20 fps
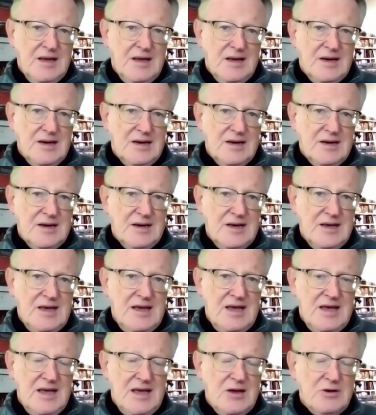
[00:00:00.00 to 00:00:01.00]
Uh,
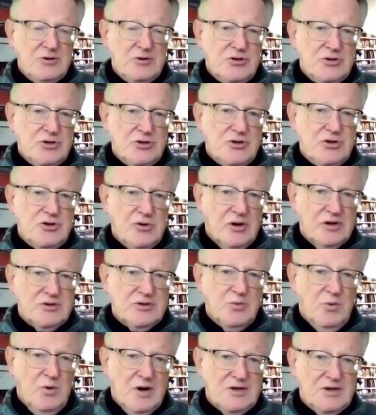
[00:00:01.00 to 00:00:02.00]
George
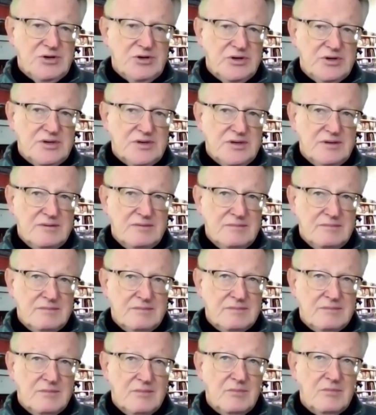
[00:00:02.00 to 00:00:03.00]
Washington,
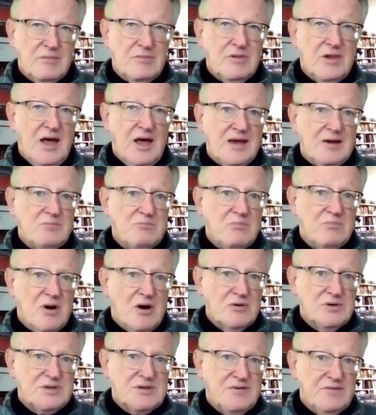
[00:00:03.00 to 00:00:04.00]
like
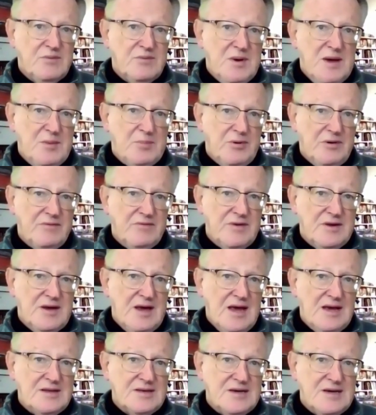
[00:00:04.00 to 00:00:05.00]
most of the people of the
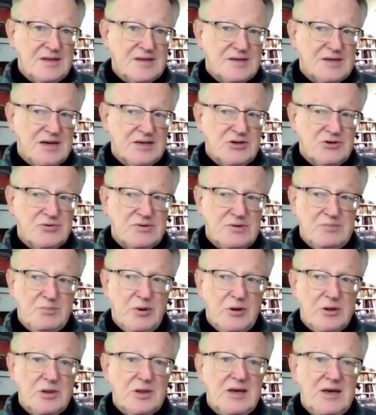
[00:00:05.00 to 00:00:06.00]
18th century,
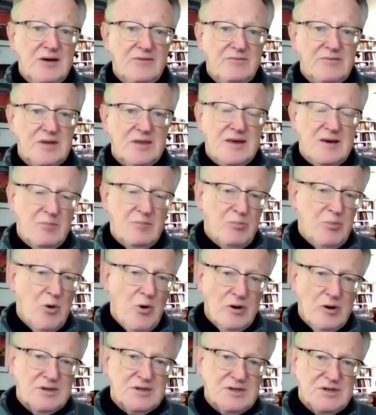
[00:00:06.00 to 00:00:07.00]
believed in the
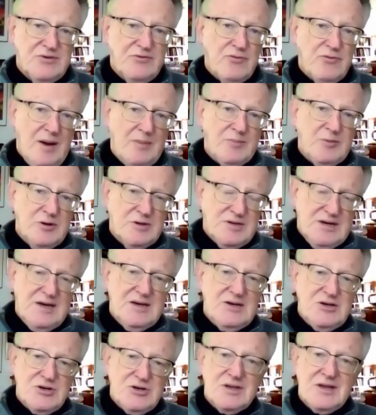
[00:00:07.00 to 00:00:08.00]
importance of
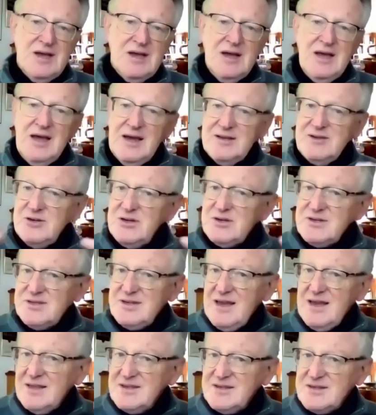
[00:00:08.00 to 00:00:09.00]
reputation. And just
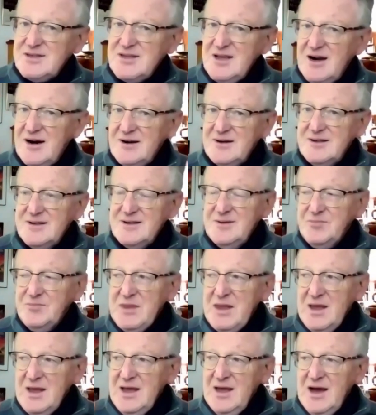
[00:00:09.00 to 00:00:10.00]
to get started,
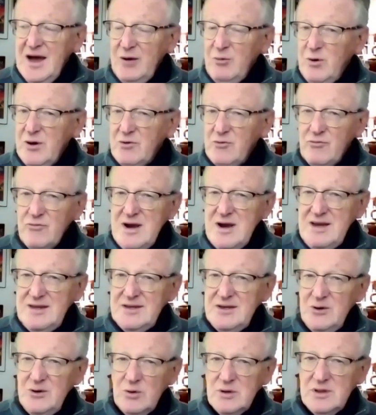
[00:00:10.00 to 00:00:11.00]
I want to read
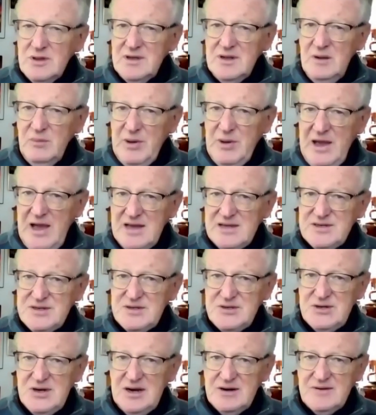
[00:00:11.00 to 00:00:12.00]
you a little
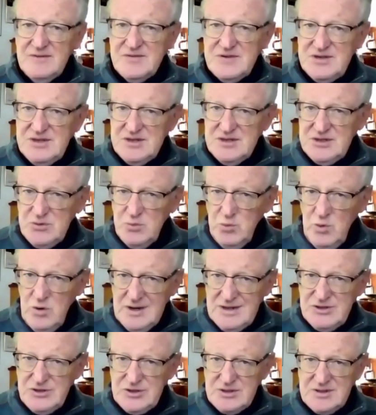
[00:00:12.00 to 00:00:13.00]
passage out of Citizen
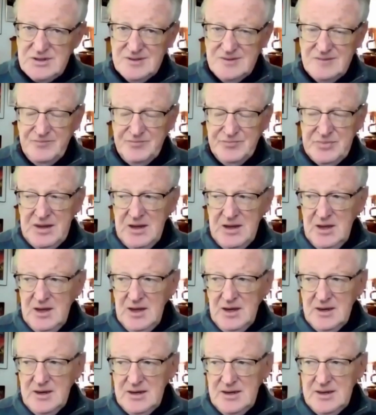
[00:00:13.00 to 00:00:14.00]
Washington,
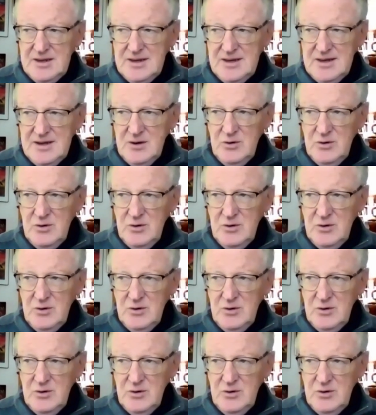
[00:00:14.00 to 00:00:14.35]
uh,